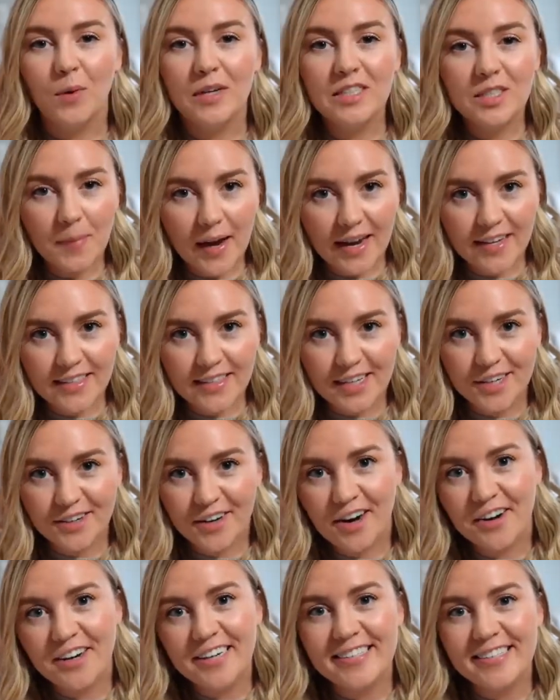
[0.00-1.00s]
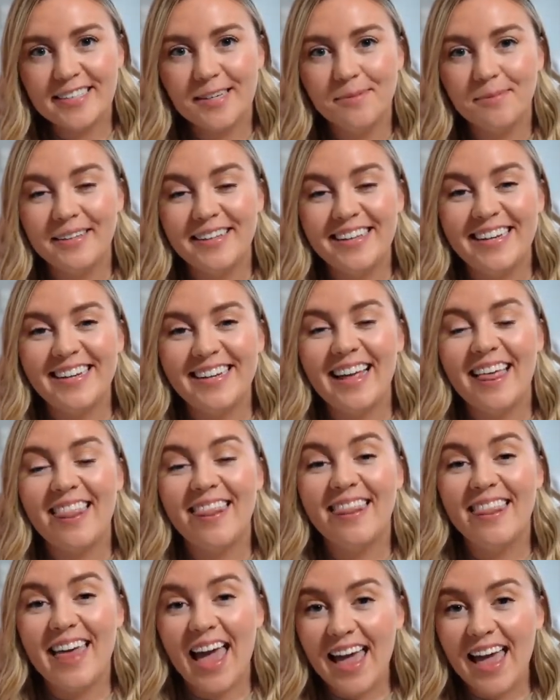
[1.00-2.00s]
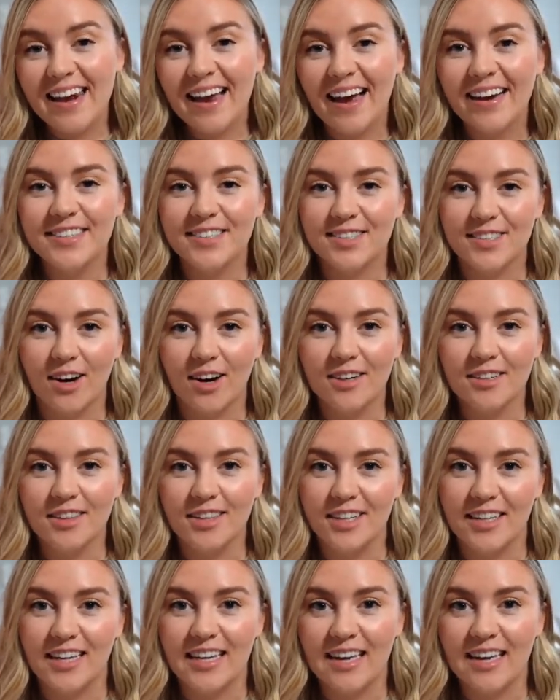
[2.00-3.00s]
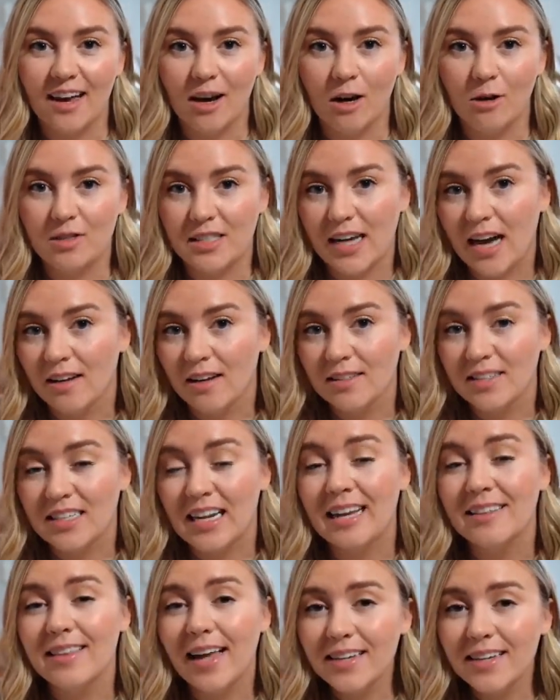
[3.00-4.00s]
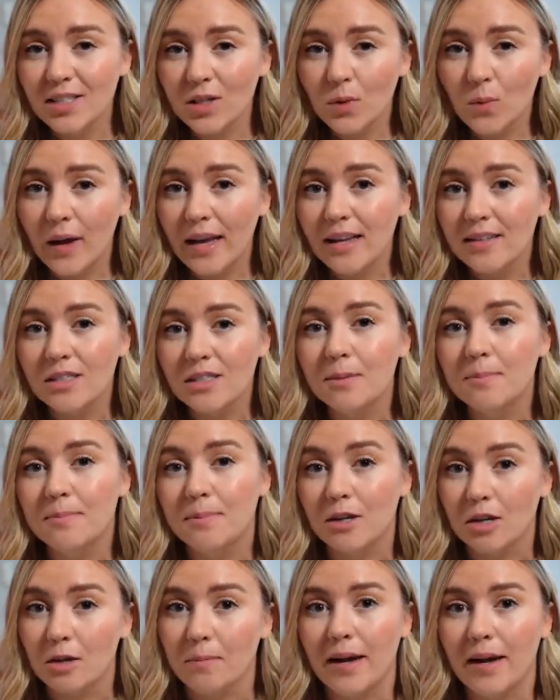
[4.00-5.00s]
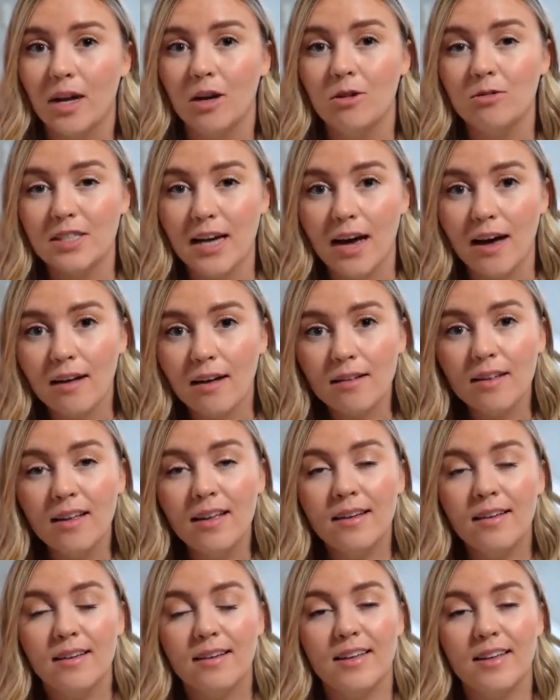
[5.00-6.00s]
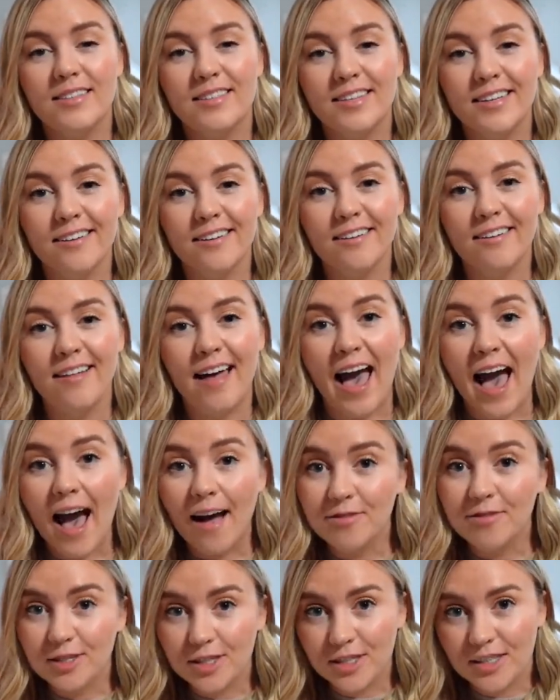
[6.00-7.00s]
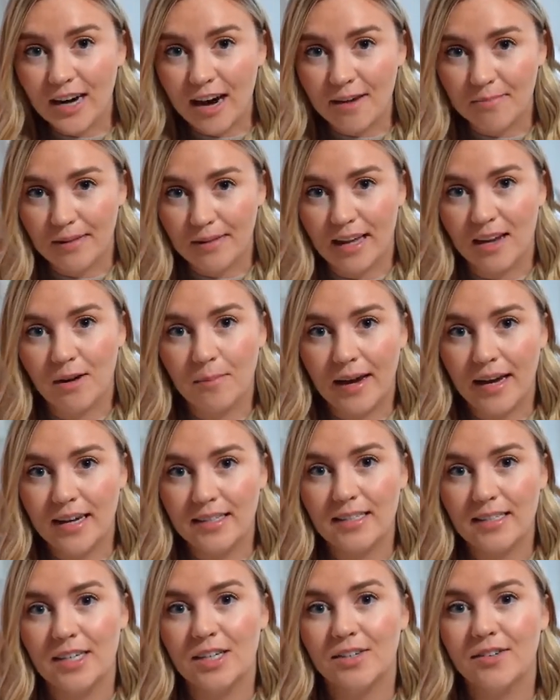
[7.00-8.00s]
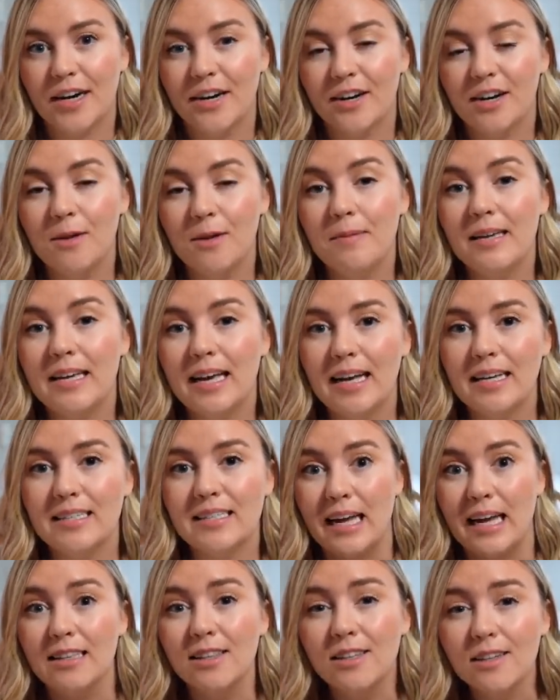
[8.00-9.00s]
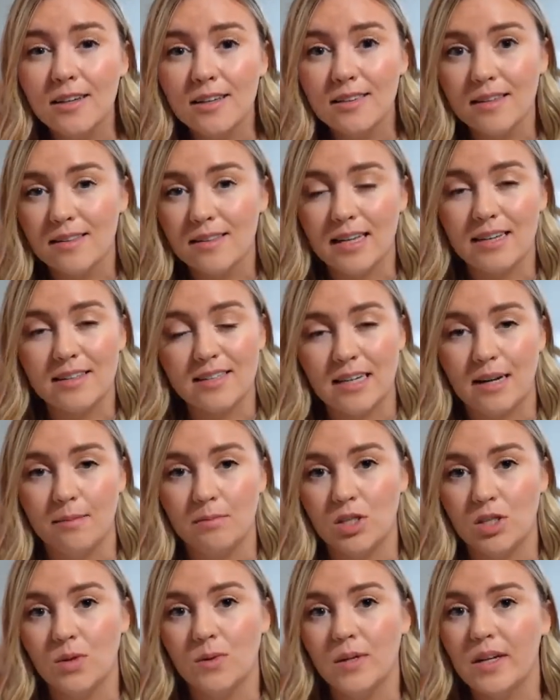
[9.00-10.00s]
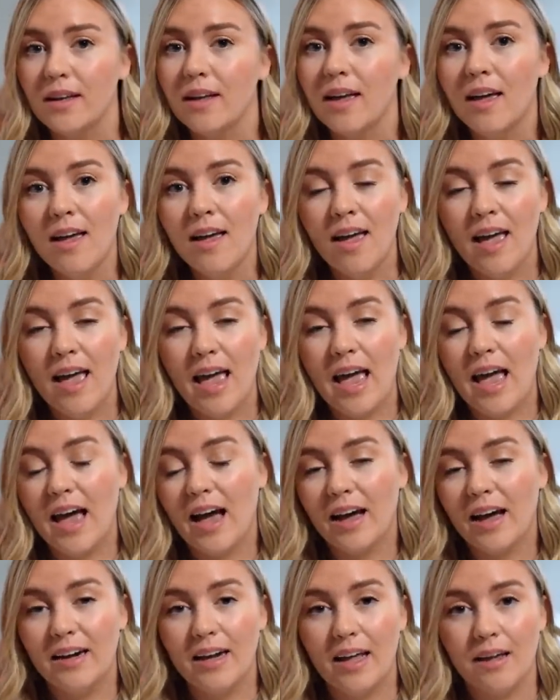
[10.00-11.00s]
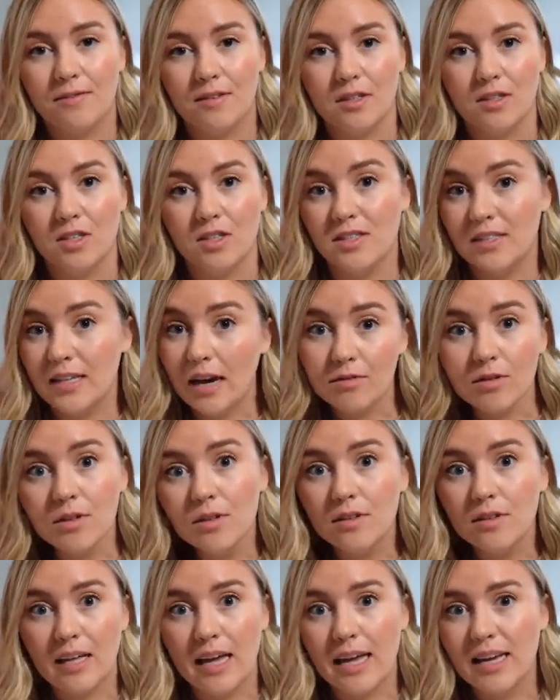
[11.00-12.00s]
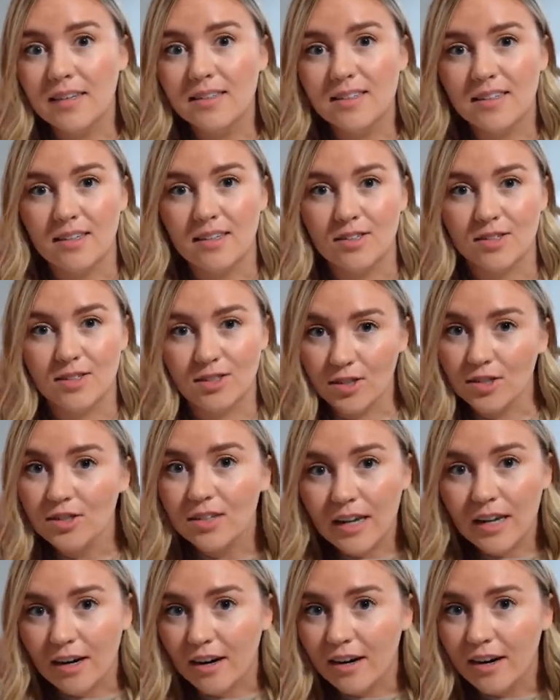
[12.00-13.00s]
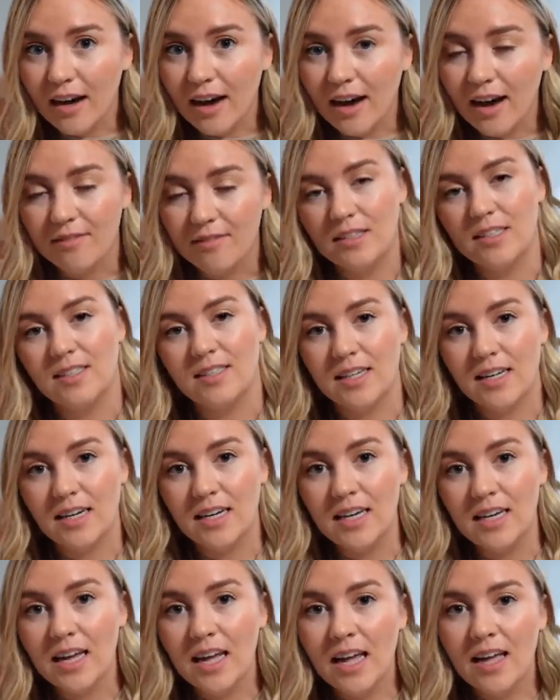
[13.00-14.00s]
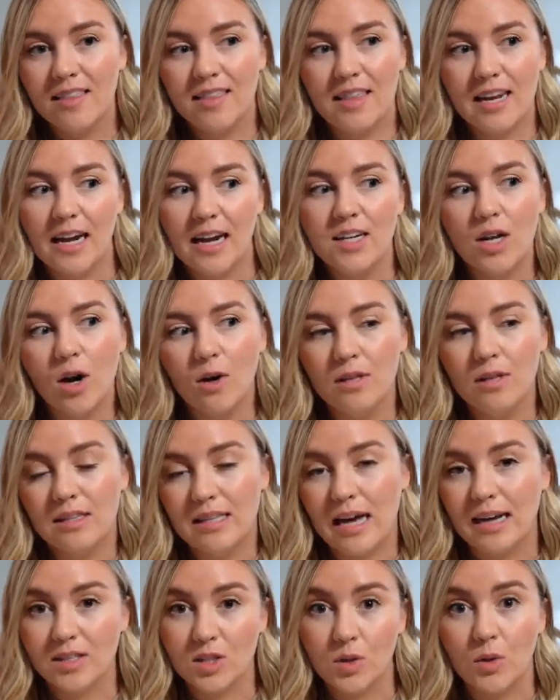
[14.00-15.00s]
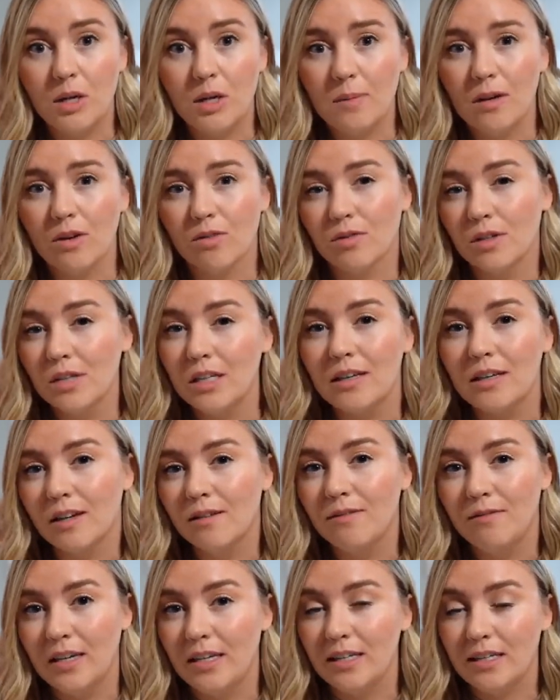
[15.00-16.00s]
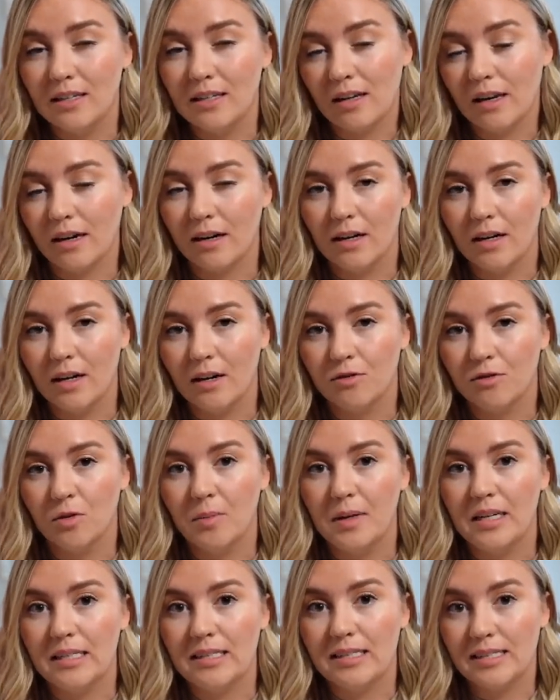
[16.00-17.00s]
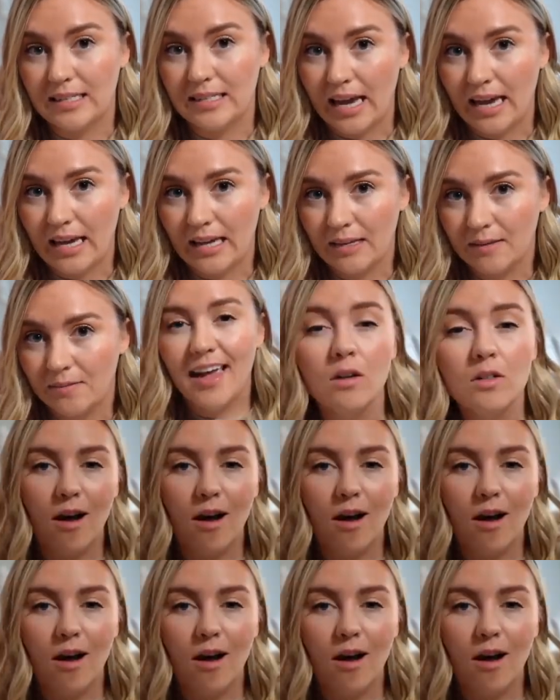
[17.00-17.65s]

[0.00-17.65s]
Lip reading: Once my itinerary is complete, then I start looking at hotels. And I like to wait to book my hotel until after I plan my itinerary, because I look at the things that I'm doing, and if there's several things in a certain area of the city, then I know that that's going to be a really convenient area for me to stay in.